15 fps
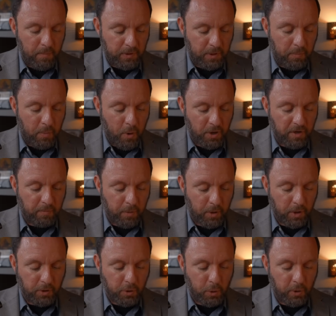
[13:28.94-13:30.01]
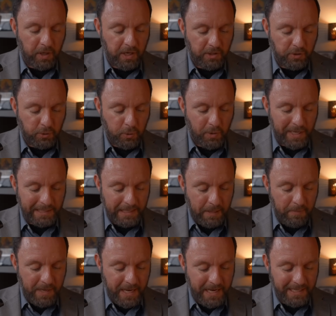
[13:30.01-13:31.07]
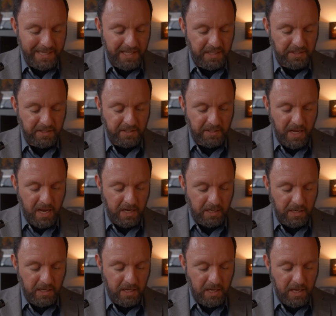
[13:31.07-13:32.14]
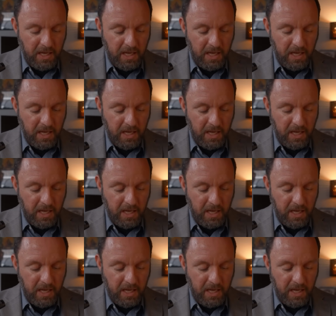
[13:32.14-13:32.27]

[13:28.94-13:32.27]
But the point of purgatory is to eliminate the stain.